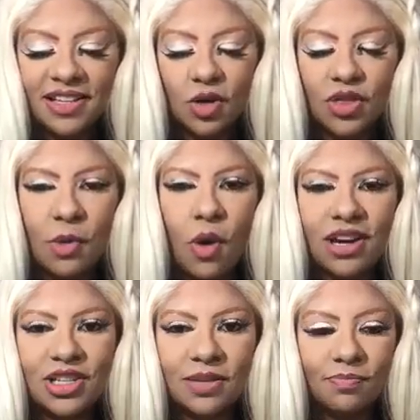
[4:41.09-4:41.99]
So they
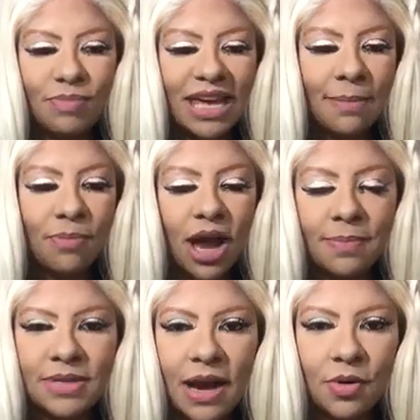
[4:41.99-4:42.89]
wanted to make it
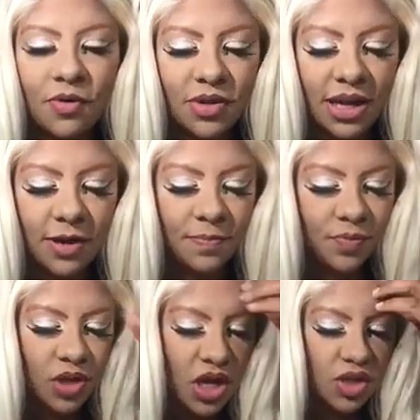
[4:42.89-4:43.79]
pipe down over there.
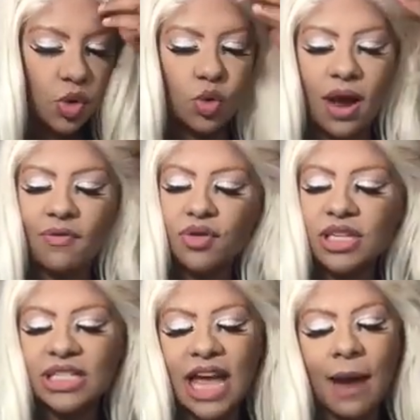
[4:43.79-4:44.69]
So whoever
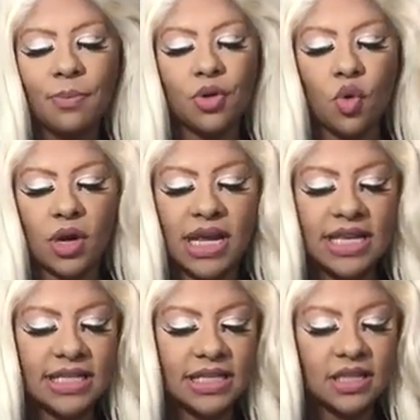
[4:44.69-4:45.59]
this Capricorn
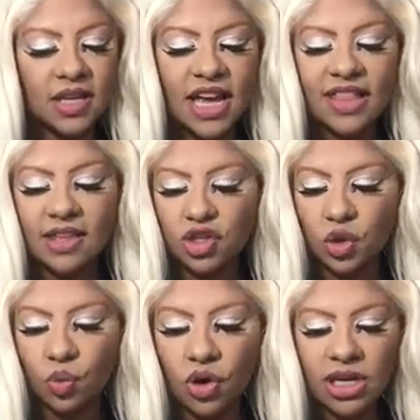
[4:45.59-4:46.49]
is that
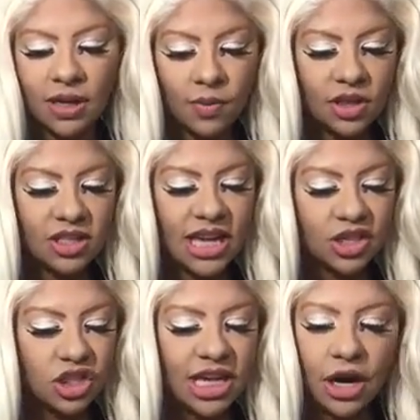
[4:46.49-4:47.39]
you're working with,
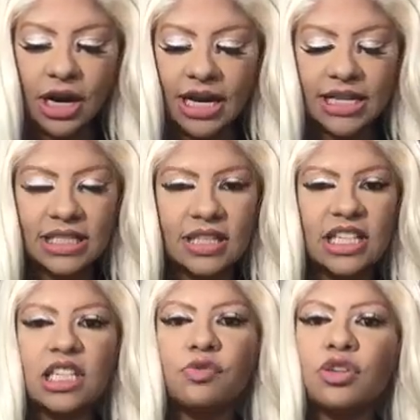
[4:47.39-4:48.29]
Sagittarius,
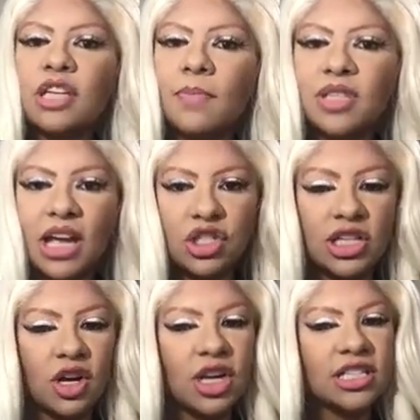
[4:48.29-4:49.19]
this is for some
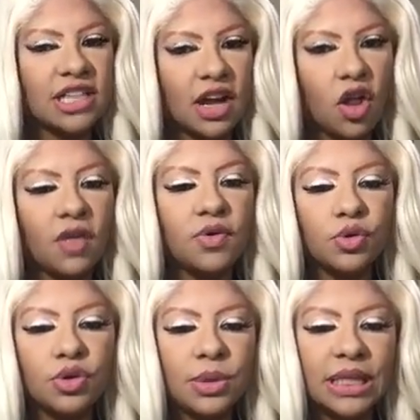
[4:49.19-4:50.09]
Sagittarius, not all of
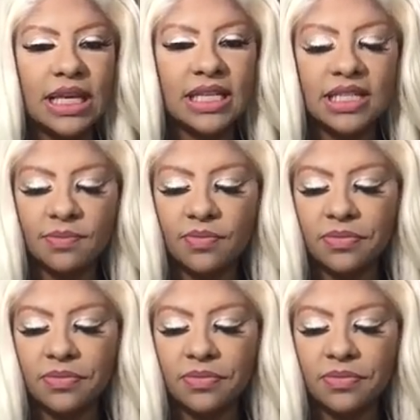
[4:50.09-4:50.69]
you are doing this.